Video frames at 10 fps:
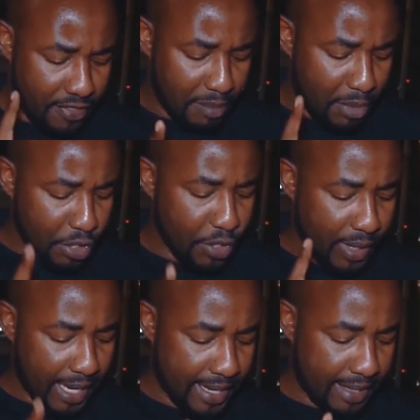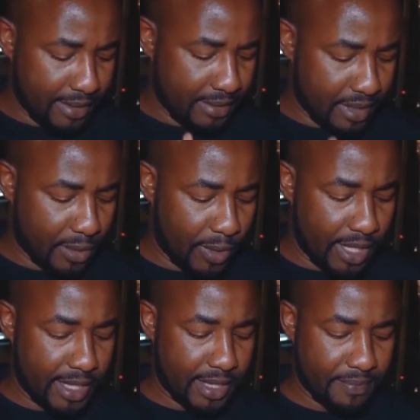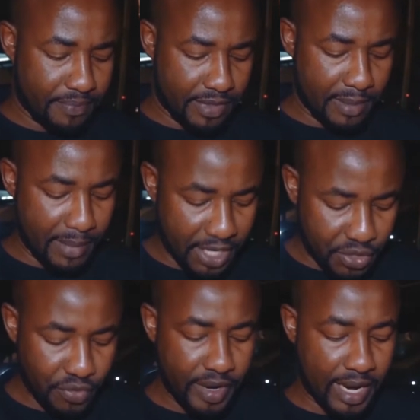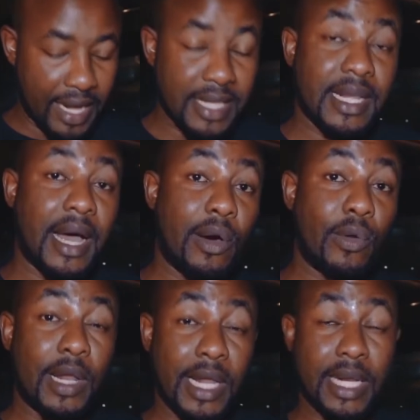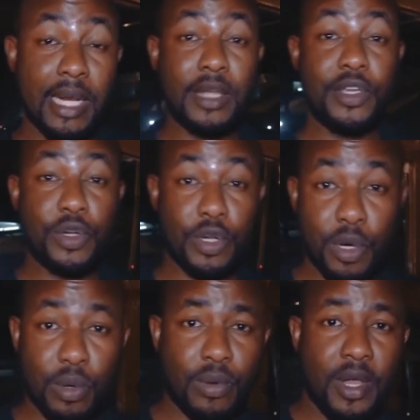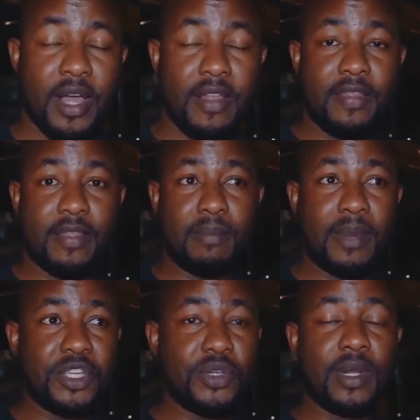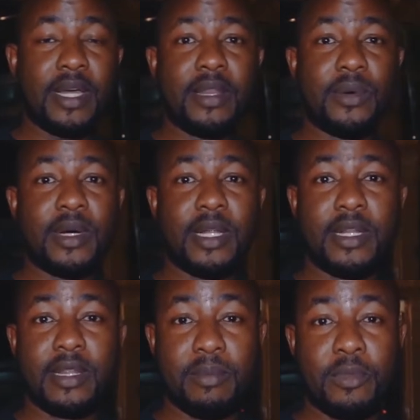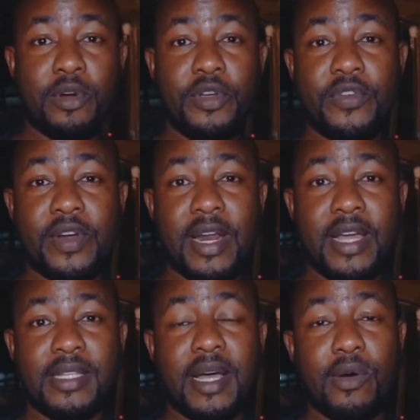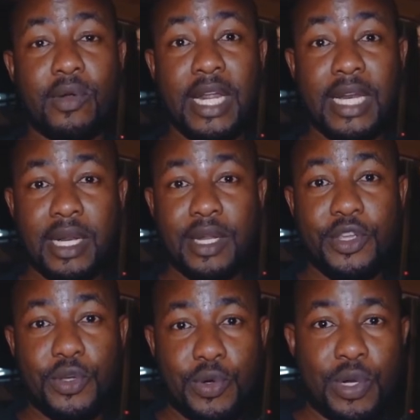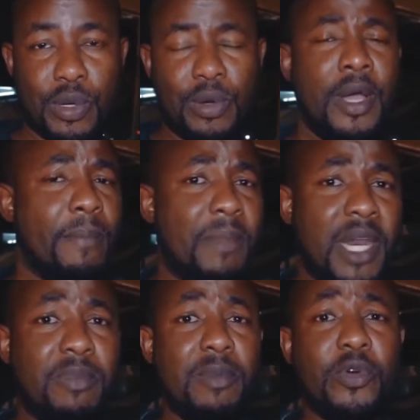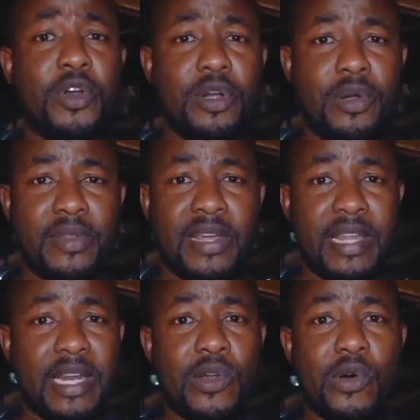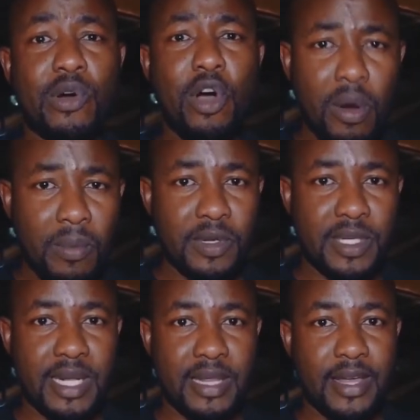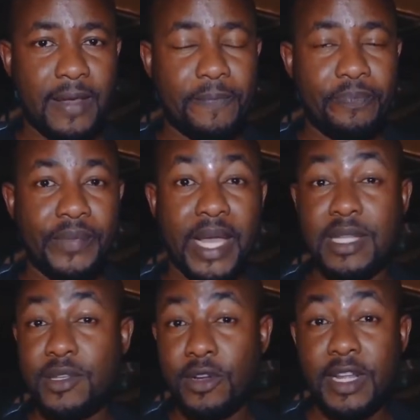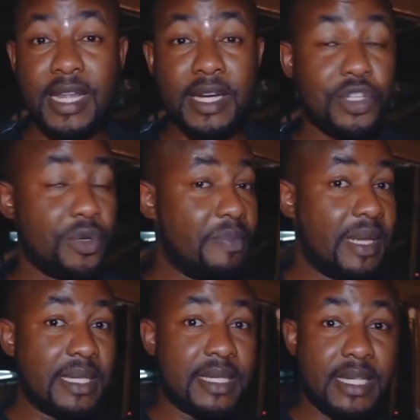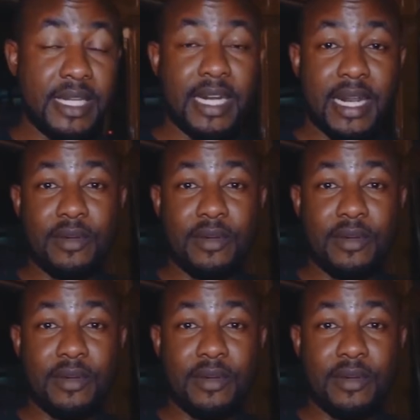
the more you learn the world, the much you realize how little you know. The much you learn the world, the more you realize how little you know. Many people don't know that they know almost nothing. It's only that you've been sitting